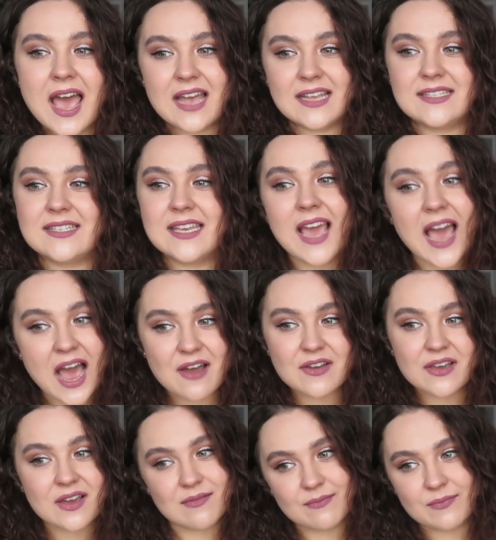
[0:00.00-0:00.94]
and see
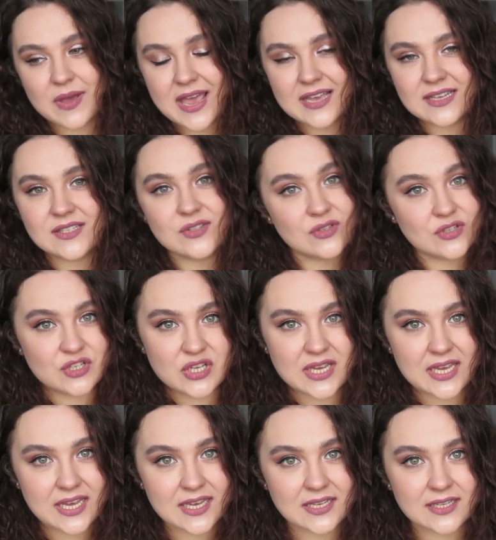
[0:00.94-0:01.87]
how it compares to
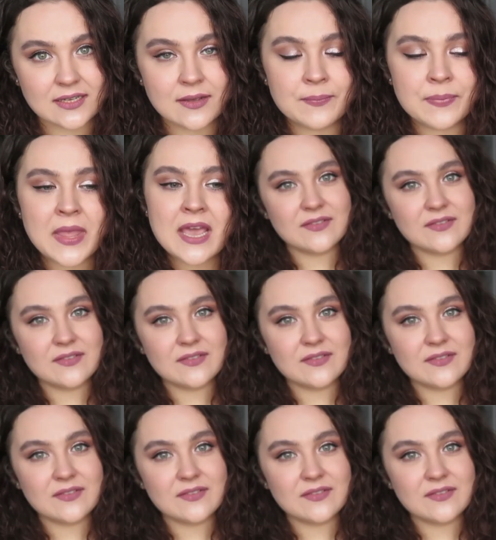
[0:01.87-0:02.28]
Shein.